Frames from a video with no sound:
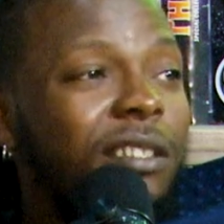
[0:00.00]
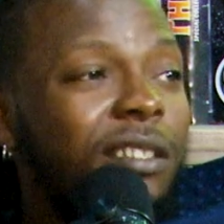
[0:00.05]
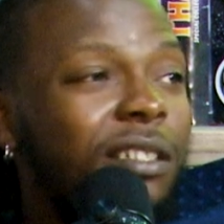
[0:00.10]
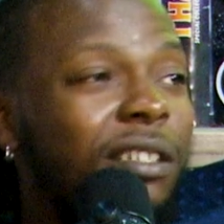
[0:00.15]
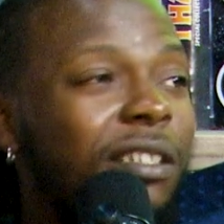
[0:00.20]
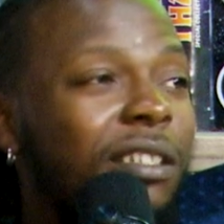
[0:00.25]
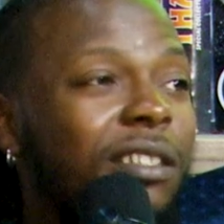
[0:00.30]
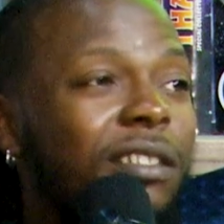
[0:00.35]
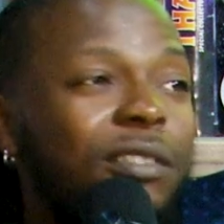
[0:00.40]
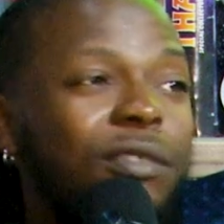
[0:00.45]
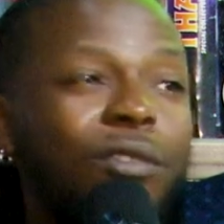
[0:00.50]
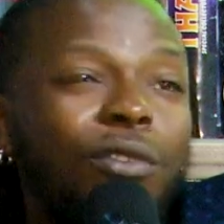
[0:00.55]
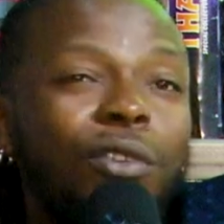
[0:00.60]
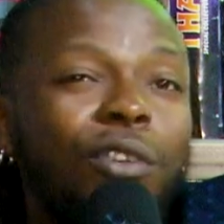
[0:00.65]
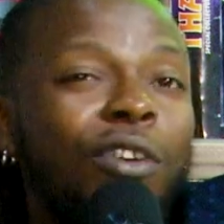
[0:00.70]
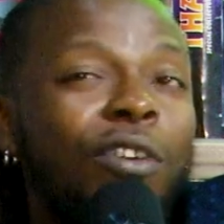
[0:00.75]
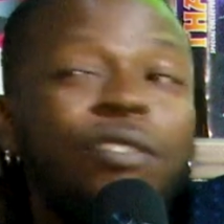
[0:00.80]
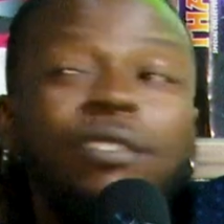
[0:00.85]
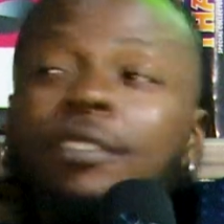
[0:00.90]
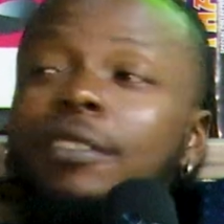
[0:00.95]
We'll
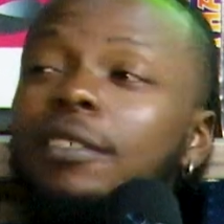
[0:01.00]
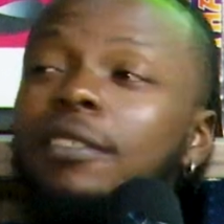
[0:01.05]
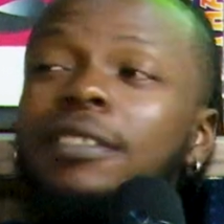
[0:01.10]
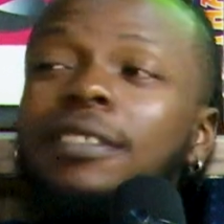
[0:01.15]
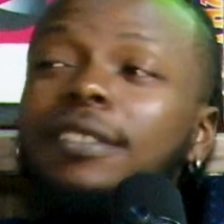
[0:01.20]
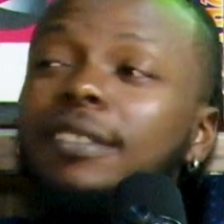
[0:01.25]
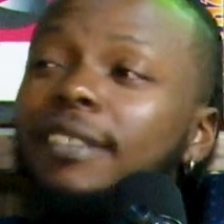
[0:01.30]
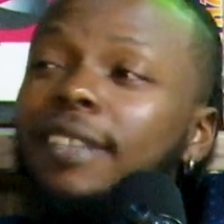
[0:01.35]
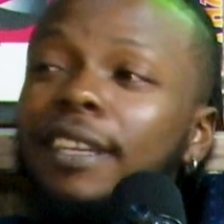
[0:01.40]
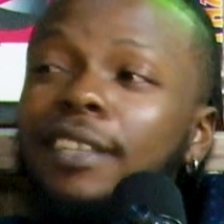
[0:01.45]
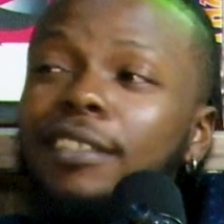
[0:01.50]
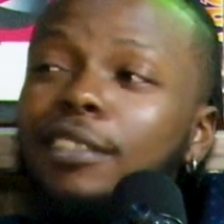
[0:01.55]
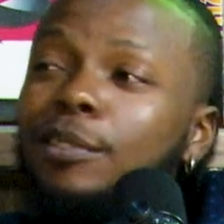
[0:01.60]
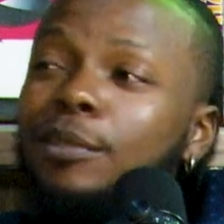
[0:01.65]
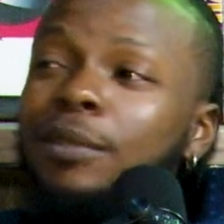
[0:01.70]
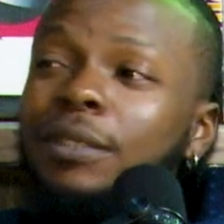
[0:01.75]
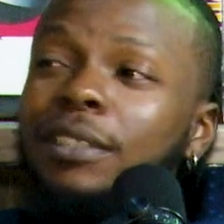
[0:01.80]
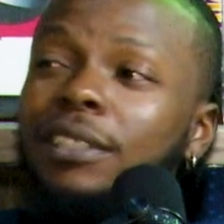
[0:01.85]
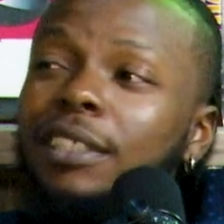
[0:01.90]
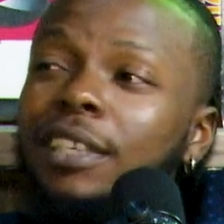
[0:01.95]
continue till next
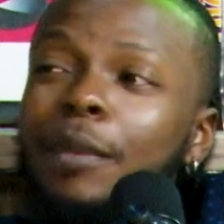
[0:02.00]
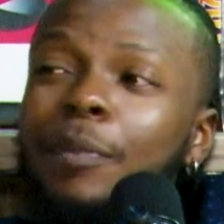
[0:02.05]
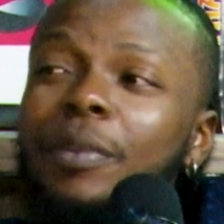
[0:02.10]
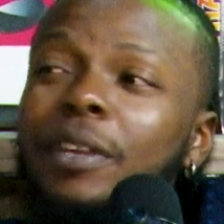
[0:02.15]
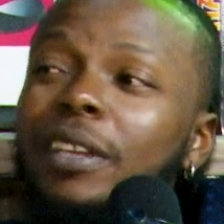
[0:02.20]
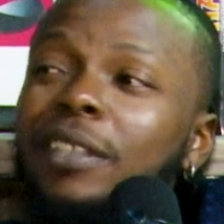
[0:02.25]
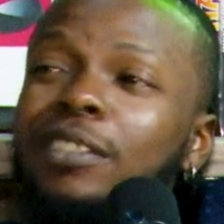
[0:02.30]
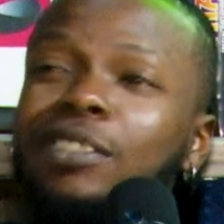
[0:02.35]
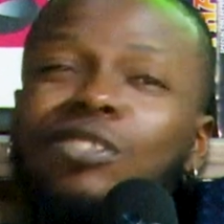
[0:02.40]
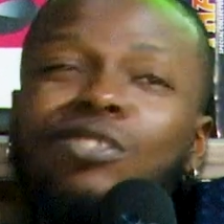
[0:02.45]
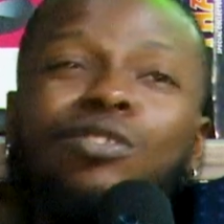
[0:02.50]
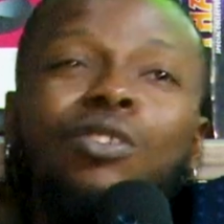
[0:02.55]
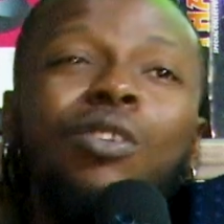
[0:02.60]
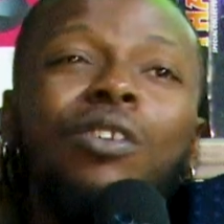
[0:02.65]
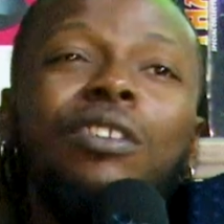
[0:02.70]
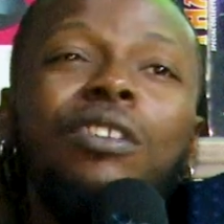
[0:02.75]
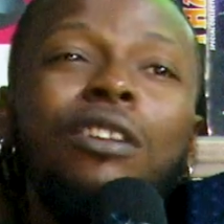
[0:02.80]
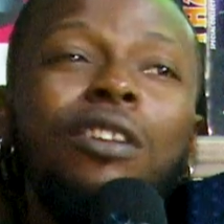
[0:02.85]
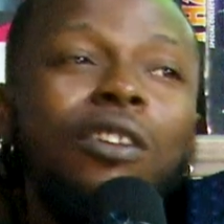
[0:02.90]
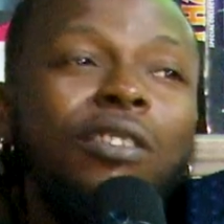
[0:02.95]
week. Skeppy has
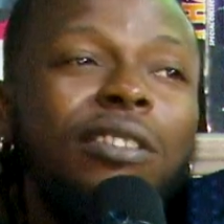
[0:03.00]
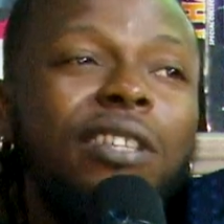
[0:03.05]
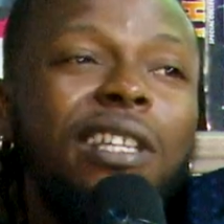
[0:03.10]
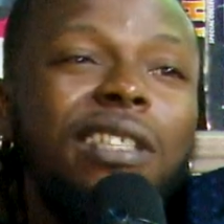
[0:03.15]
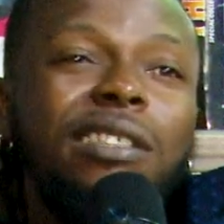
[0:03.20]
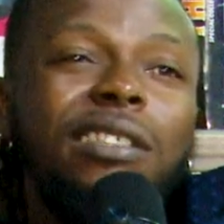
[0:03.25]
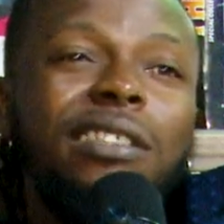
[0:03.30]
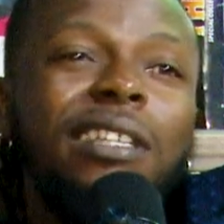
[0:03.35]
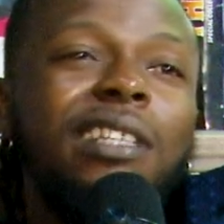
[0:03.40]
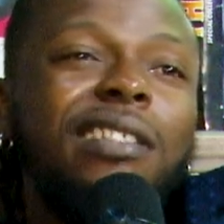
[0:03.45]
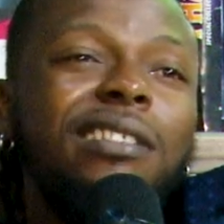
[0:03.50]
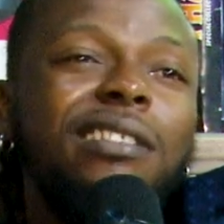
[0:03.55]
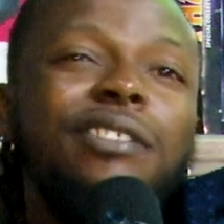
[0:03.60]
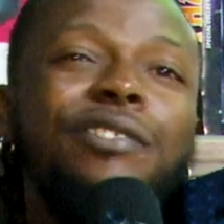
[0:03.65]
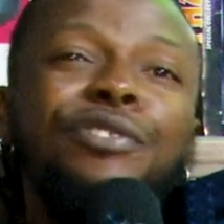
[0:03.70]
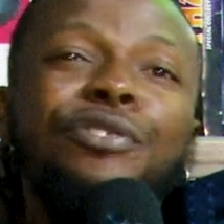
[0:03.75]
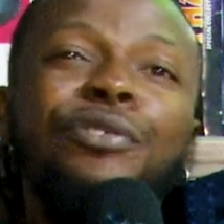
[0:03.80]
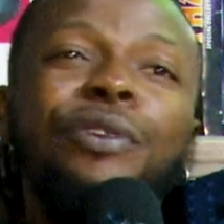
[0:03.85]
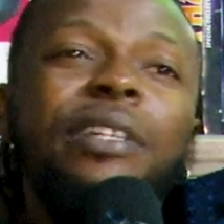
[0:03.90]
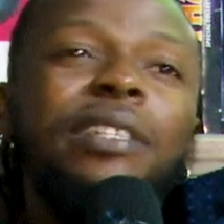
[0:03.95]
done a lot. That's
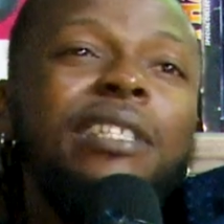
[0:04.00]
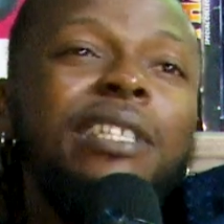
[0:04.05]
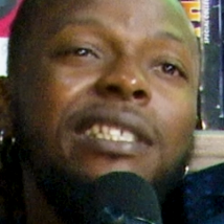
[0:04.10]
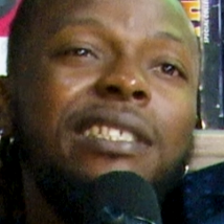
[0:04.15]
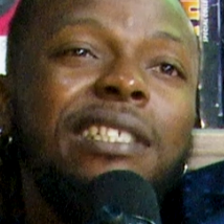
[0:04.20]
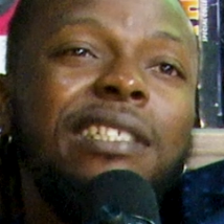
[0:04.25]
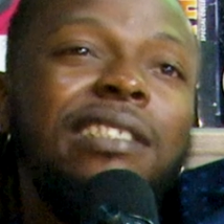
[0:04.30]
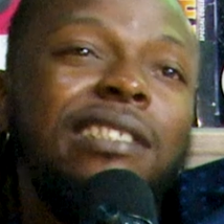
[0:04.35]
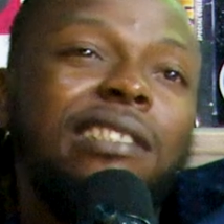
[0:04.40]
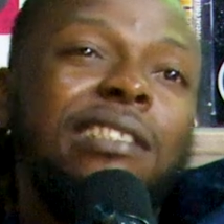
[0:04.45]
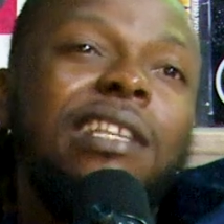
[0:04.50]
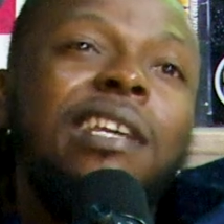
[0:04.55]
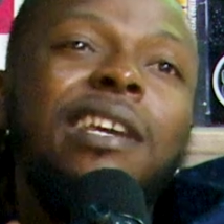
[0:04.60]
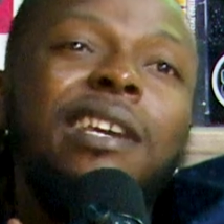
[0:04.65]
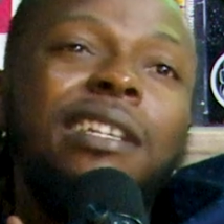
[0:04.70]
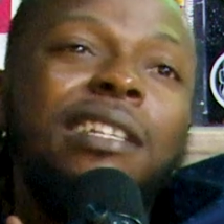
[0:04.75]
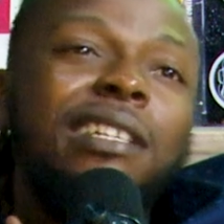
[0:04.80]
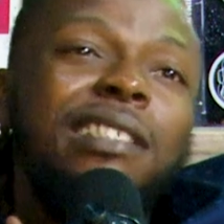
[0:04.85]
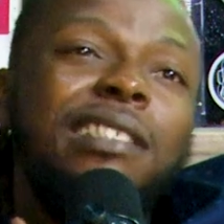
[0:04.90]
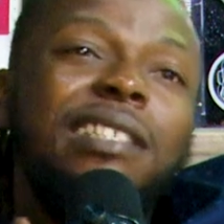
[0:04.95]
greatness. That's
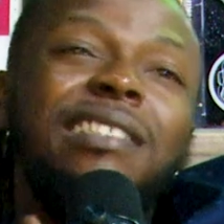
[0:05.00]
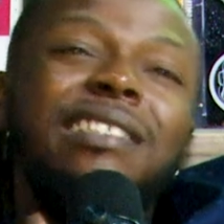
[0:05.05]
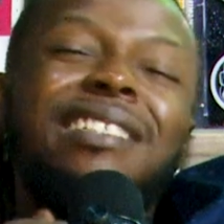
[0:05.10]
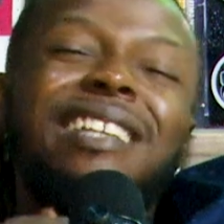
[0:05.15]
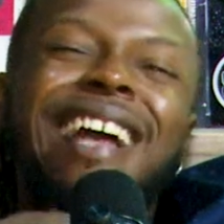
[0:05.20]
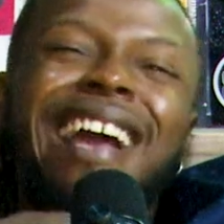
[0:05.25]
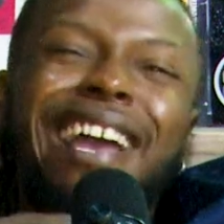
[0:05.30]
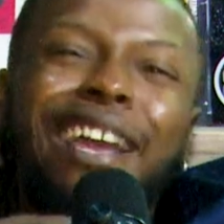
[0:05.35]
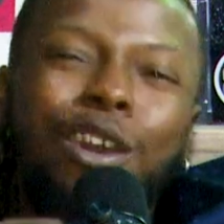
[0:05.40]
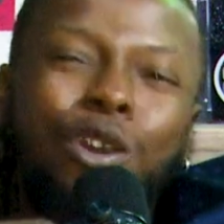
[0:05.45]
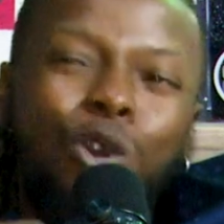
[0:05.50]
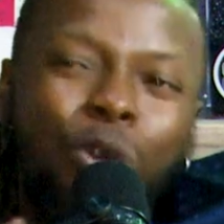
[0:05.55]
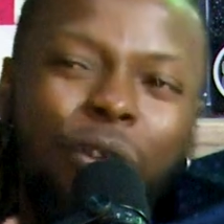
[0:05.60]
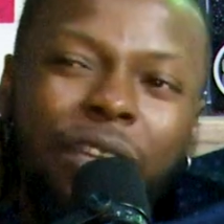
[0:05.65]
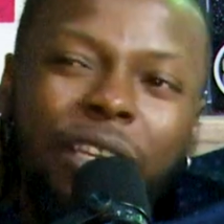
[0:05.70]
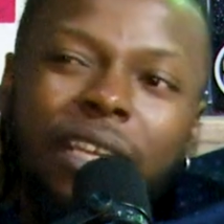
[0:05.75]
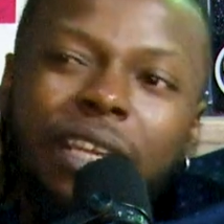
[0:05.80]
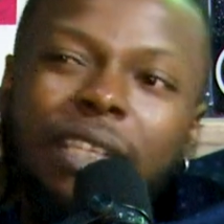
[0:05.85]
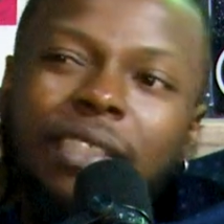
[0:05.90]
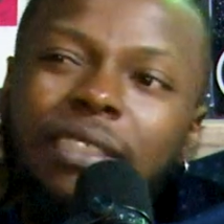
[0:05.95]
as
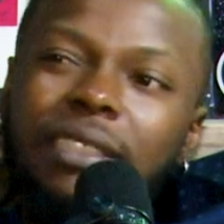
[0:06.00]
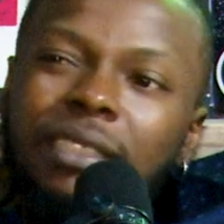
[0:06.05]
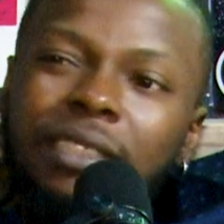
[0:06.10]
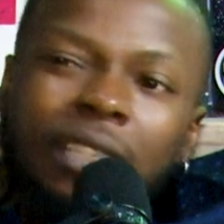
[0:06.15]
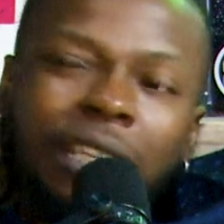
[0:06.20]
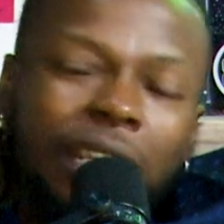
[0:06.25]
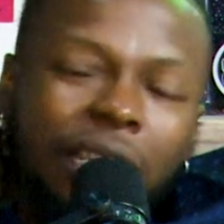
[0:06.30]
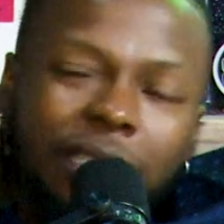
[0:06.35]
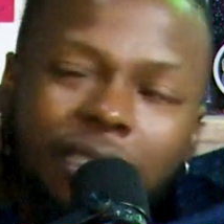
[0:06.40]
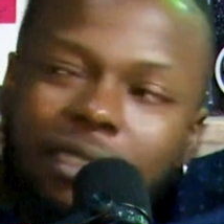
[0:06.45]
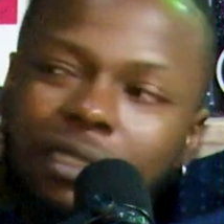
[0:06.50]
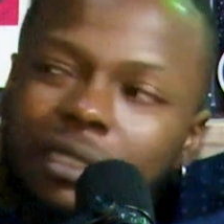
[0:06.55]
iconic as it gets.